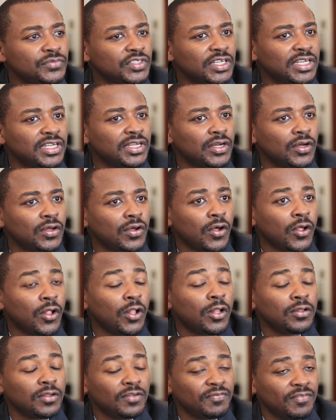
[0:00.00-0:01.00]
they
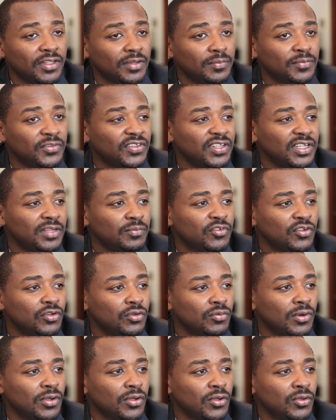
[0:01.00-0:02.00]
all of them seemed
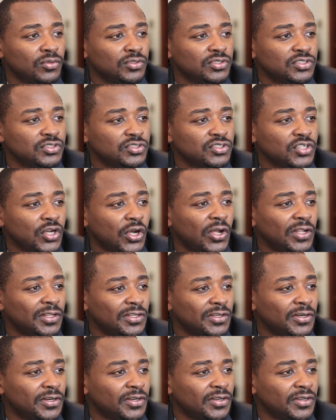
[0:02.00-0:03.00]
to grow
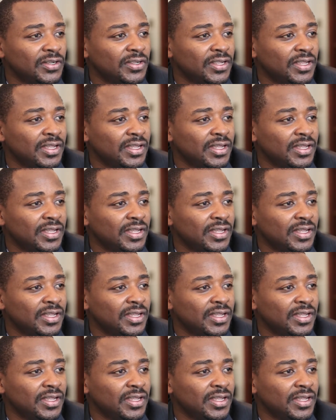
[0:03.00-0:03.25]
taller